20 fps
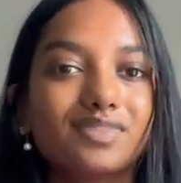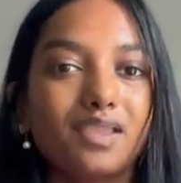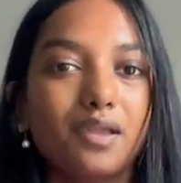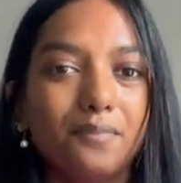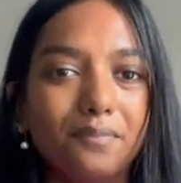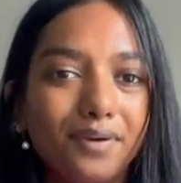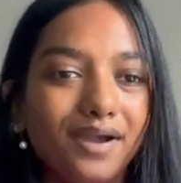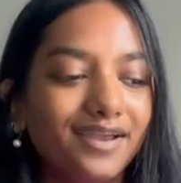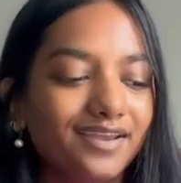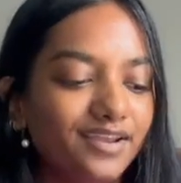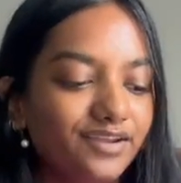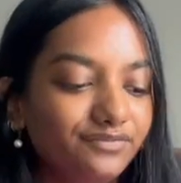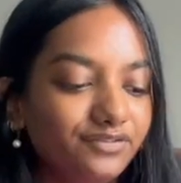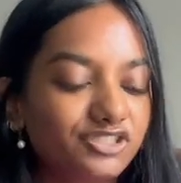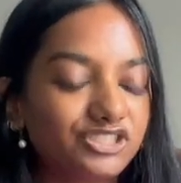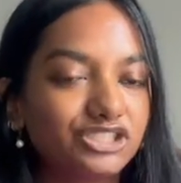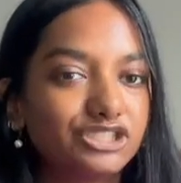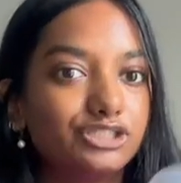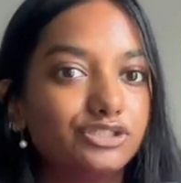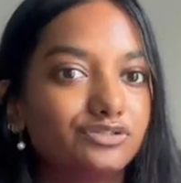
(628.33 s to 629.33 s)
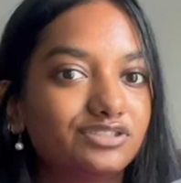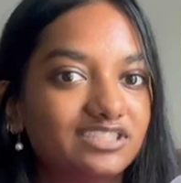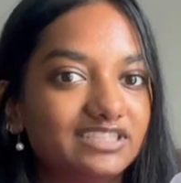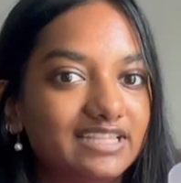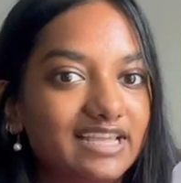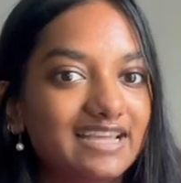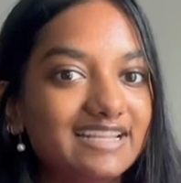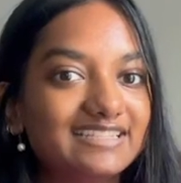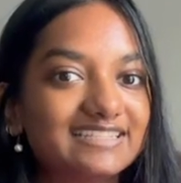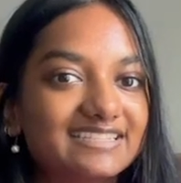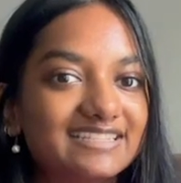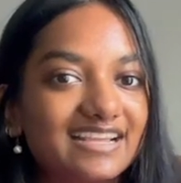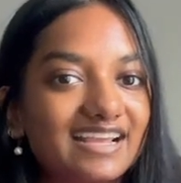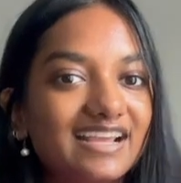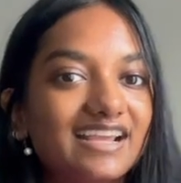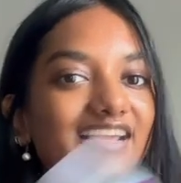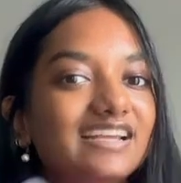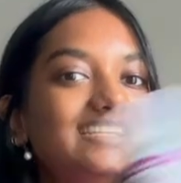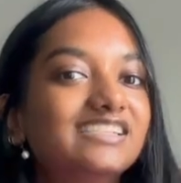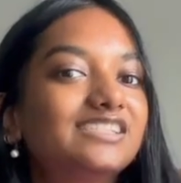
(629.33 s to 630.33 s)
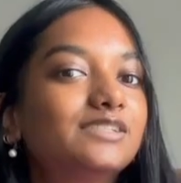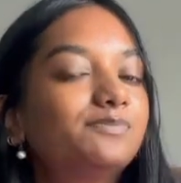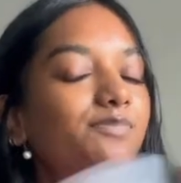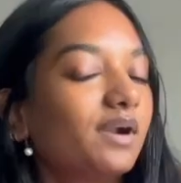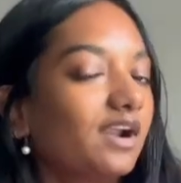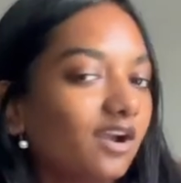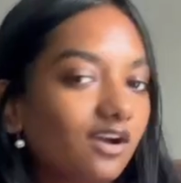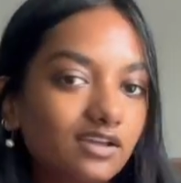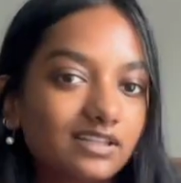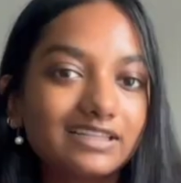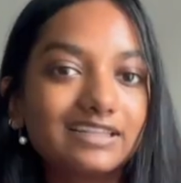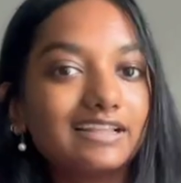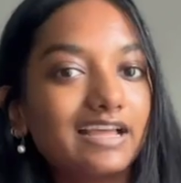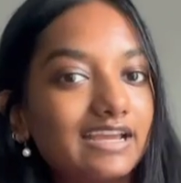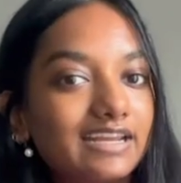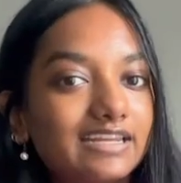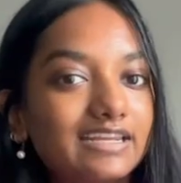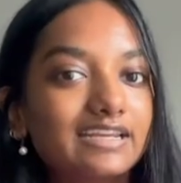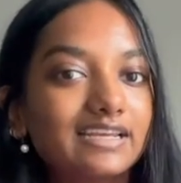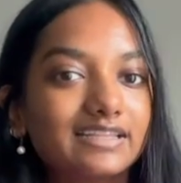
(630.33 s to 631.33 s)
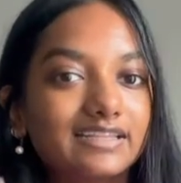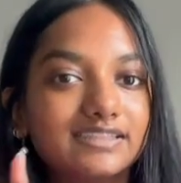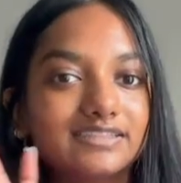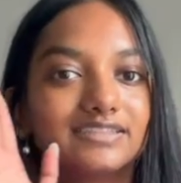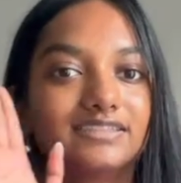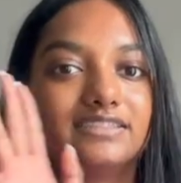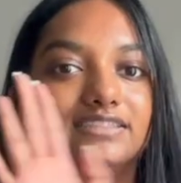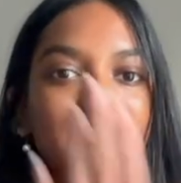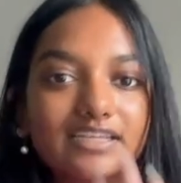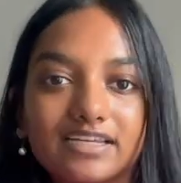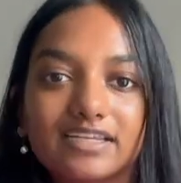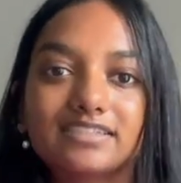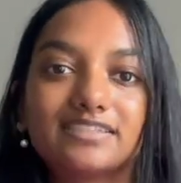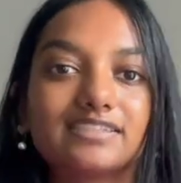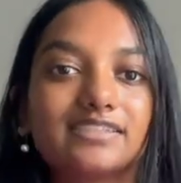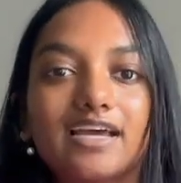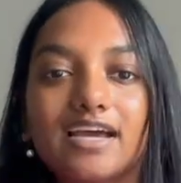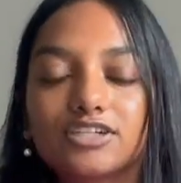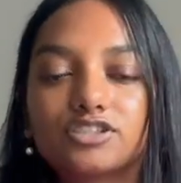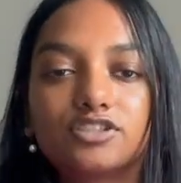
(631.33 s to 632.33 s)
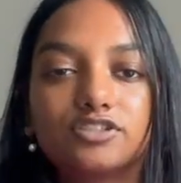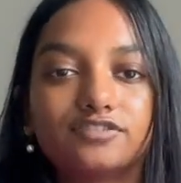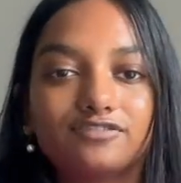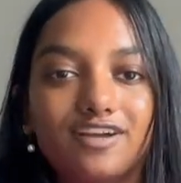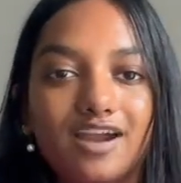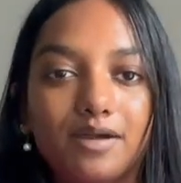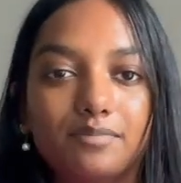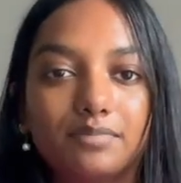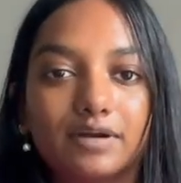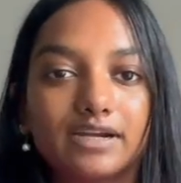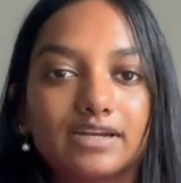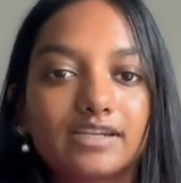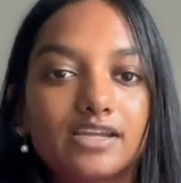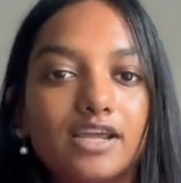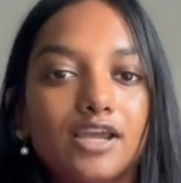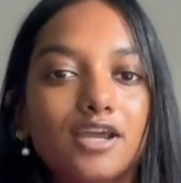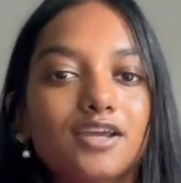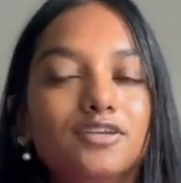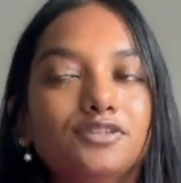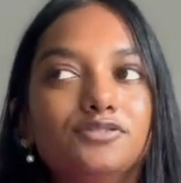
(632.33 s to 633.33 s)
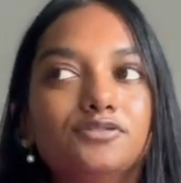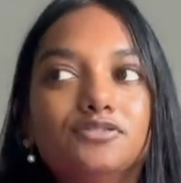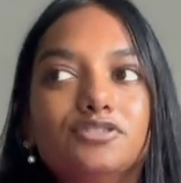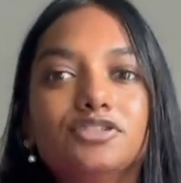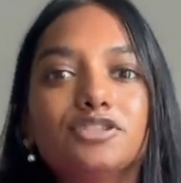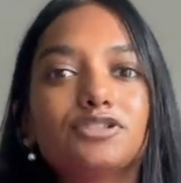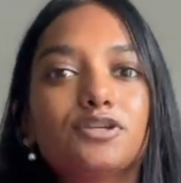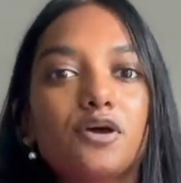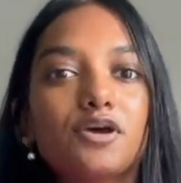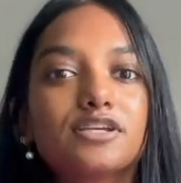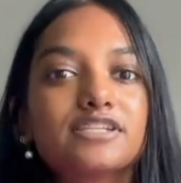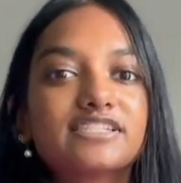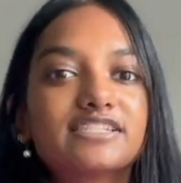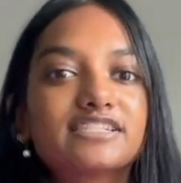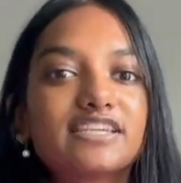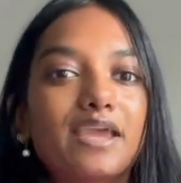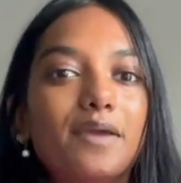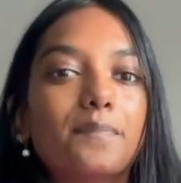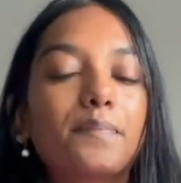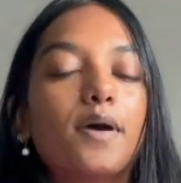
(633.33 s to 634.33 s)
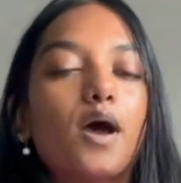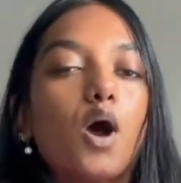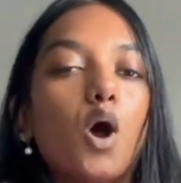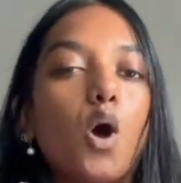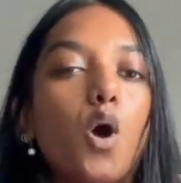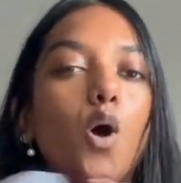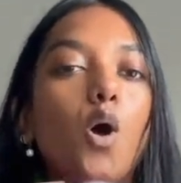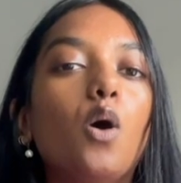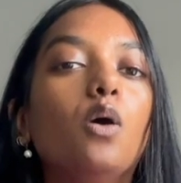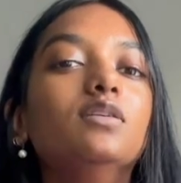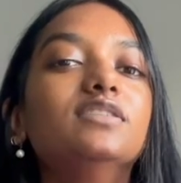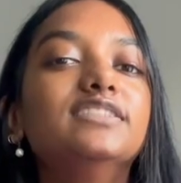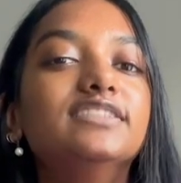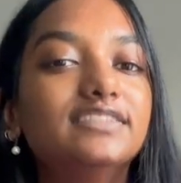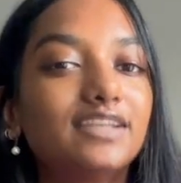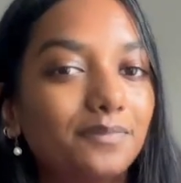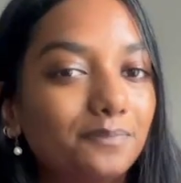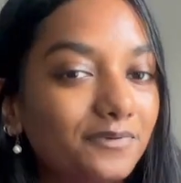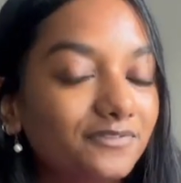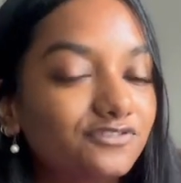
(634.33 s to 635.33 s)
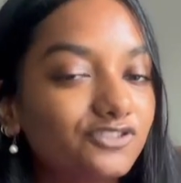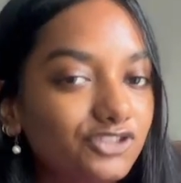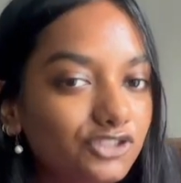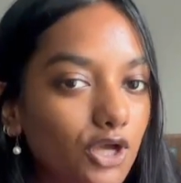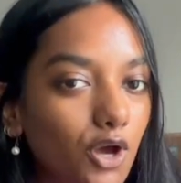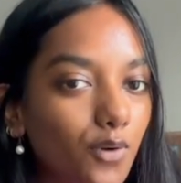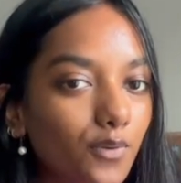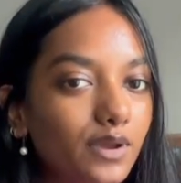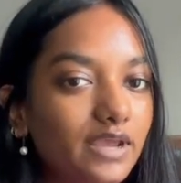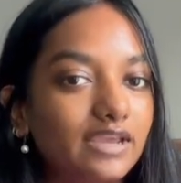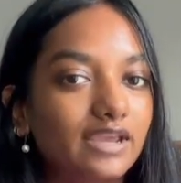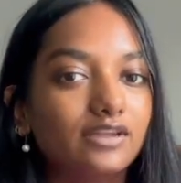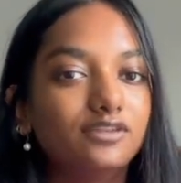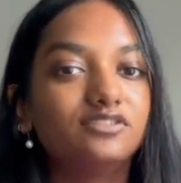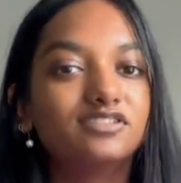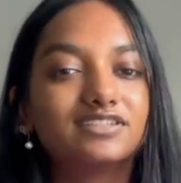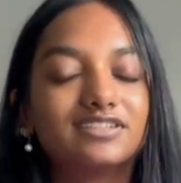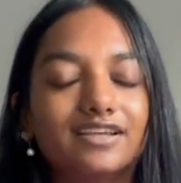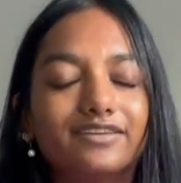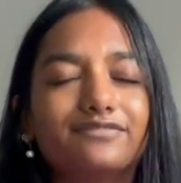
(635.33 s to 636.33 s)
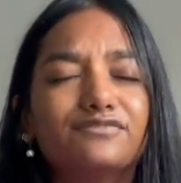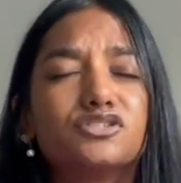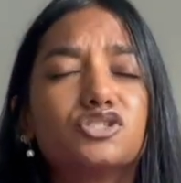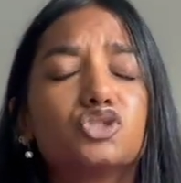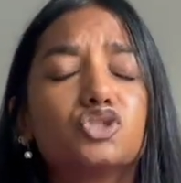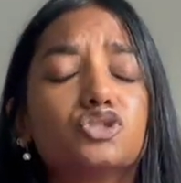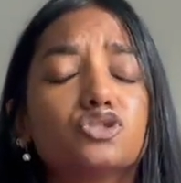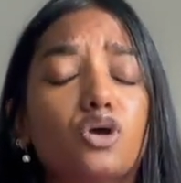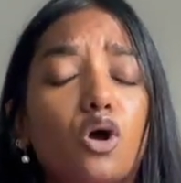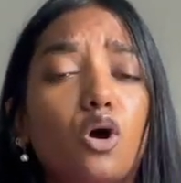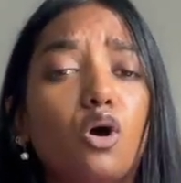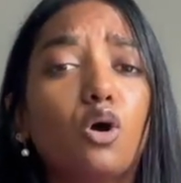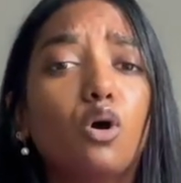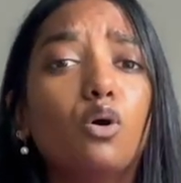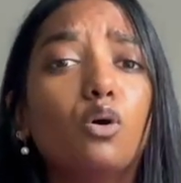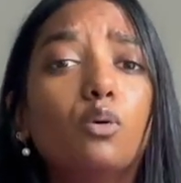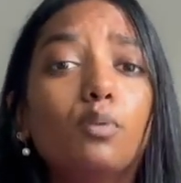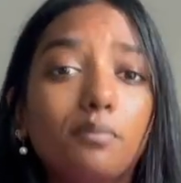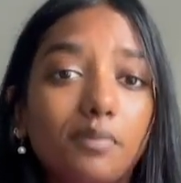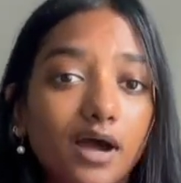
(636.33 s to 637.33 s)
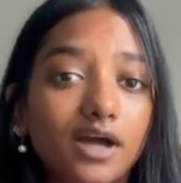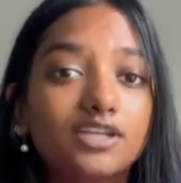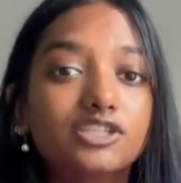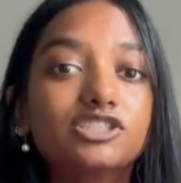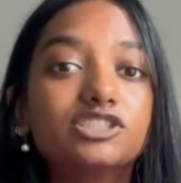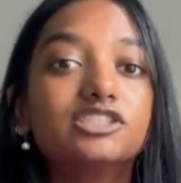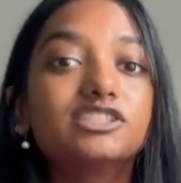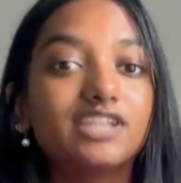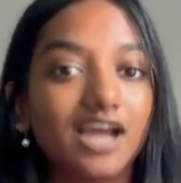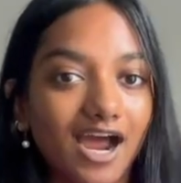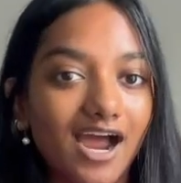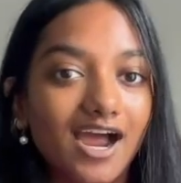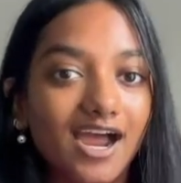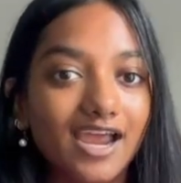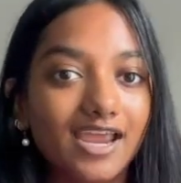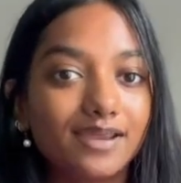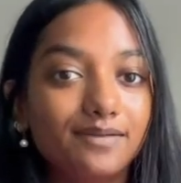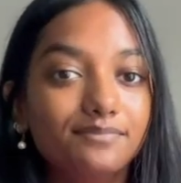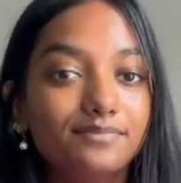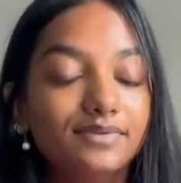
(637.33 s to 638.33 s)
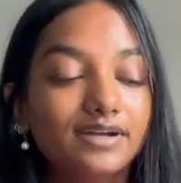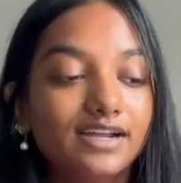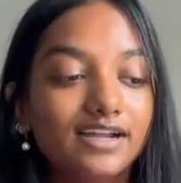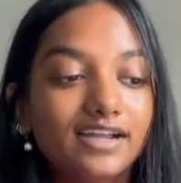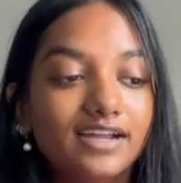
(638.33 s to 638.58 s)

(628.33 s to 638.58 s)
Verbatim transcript: But if you just use this, spray it on the lining and then stick it to the actual fabric, you just skip a whole step of sewing and you save so much time